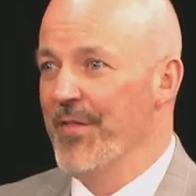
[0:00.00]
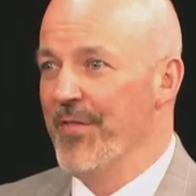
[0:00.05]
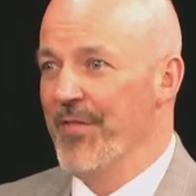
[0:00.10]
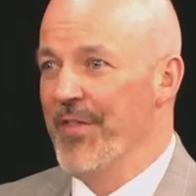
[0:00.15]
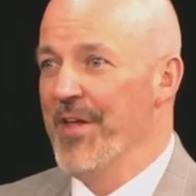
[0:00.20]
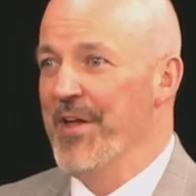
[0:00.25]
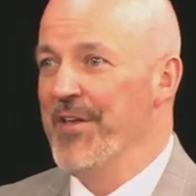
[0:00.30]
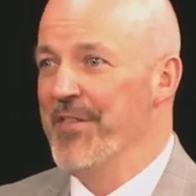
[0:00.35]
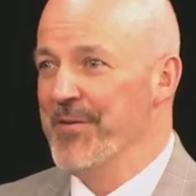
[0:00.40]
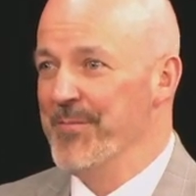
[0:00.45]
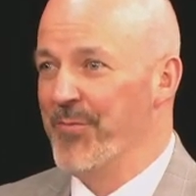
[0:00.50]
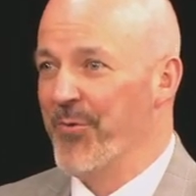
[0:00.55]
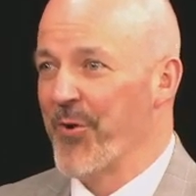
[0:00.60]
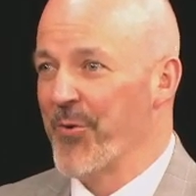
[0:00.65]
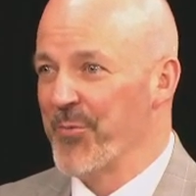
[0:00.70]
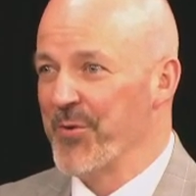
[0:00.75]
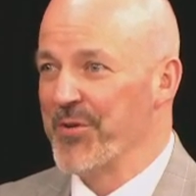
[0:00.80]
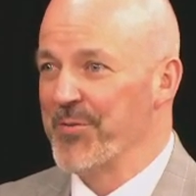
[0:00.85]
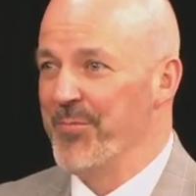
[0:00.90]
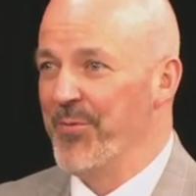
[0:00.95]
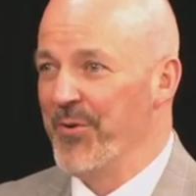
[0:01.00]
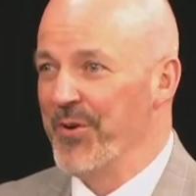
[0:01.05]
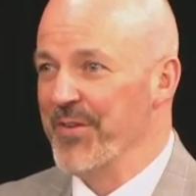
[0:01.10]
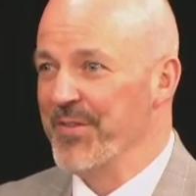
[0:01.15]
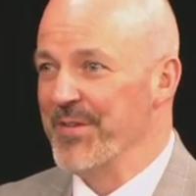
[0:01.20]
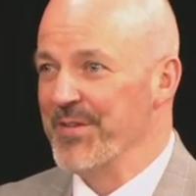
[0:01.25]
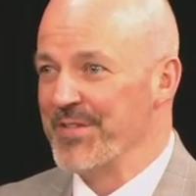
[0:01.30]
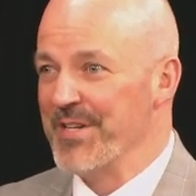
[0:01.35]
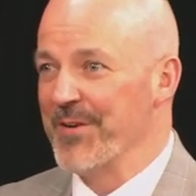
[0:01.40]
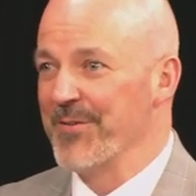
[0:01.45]
Then the board would appoint
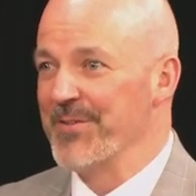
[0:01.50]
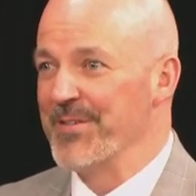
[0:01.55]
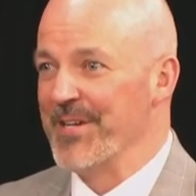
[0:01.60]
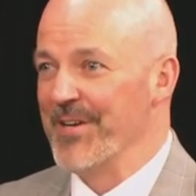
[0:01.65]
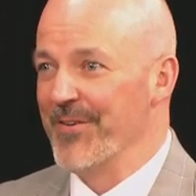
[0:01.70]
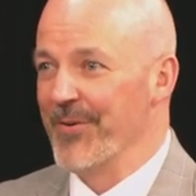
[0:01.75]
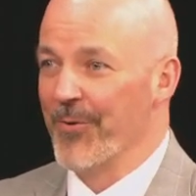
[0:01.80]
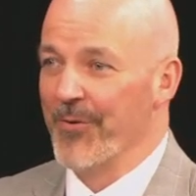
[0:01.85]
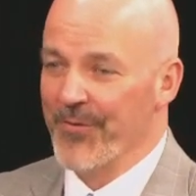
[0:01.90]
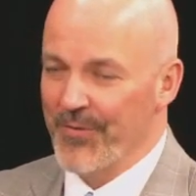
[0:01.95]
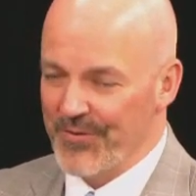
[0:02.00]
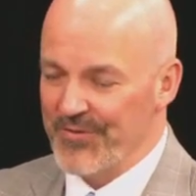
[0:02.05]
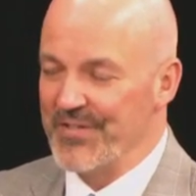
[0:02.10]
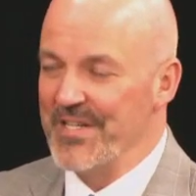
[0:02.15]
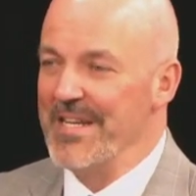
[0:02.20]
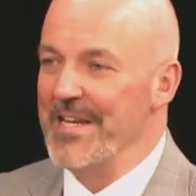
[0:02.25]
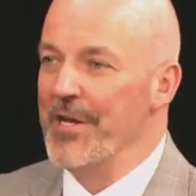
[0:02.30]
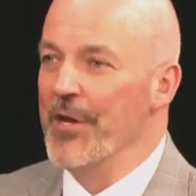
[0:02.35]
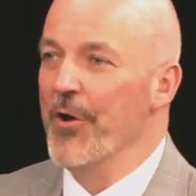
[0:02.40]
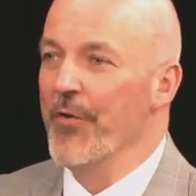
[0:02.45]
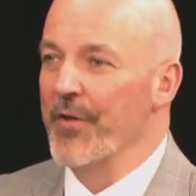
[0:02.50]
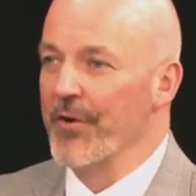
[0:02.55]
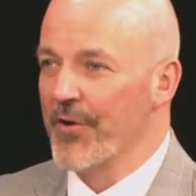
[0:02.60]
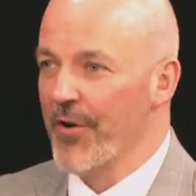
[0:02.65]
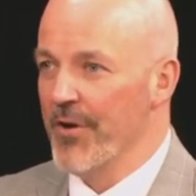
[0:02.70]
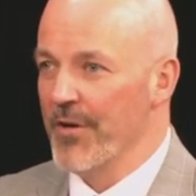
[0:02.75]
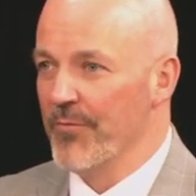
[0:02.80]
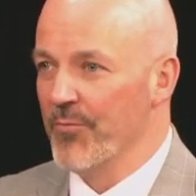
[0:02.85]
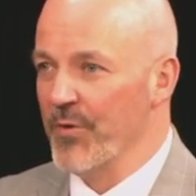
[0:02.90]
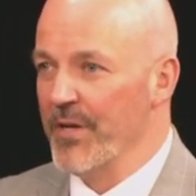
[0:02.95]
the secretary or the CEO, they
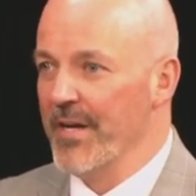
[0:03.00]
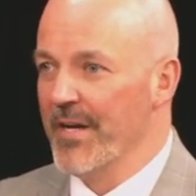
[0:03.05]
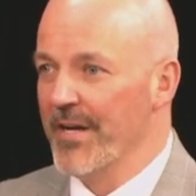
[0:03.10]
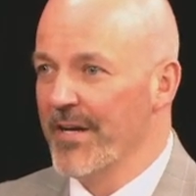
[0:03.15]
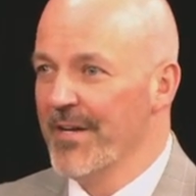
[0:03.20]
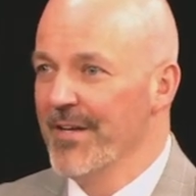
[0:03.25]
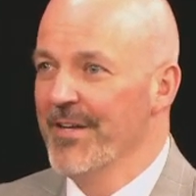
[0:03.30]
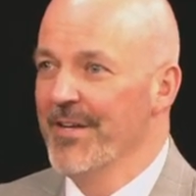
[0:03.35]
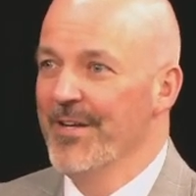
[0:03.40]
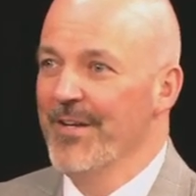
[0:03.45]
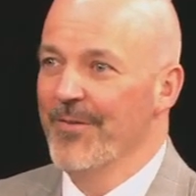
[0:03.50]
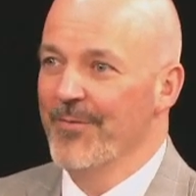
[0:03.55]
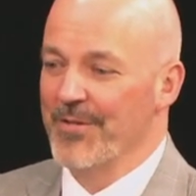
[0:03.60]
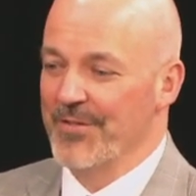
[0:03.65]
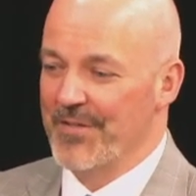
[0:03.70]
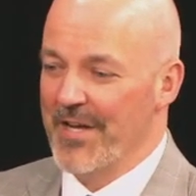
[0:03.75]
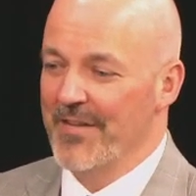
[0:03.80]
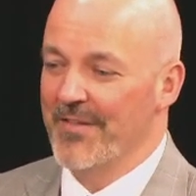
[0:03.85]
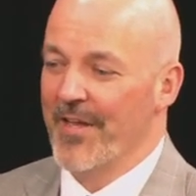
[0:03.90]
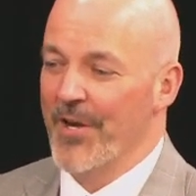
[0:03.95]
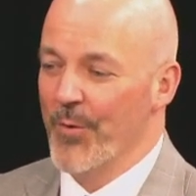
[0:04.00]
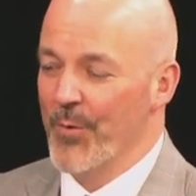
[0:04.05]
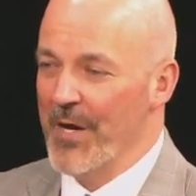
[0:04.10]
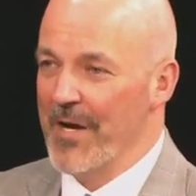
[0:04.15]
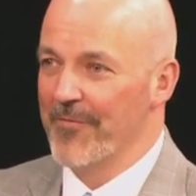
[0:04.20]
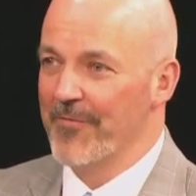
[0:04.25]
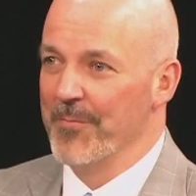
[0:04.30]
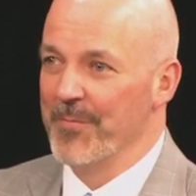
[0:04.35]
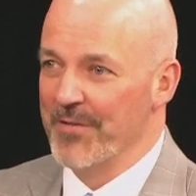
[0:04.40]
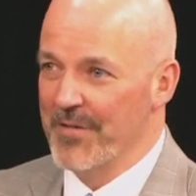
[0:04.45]
call it, of WEDIC. you take that away
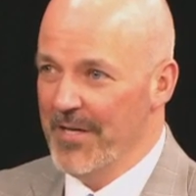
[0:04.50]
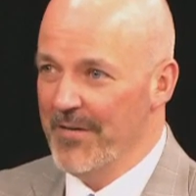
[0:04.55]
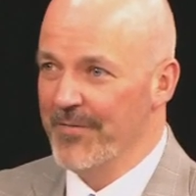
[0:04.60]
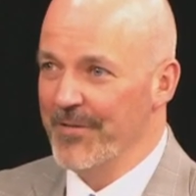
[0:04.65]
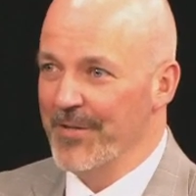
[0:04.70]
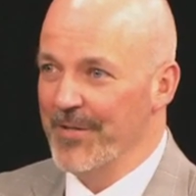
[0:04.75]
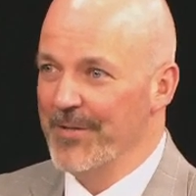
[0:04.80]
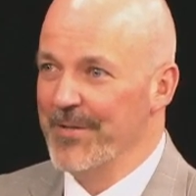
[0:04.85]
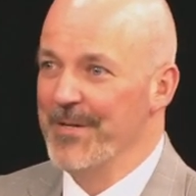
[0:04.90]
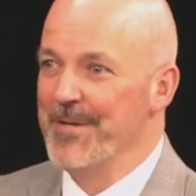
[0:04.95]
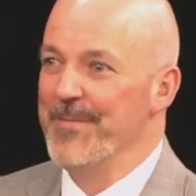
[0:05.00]
from the governor.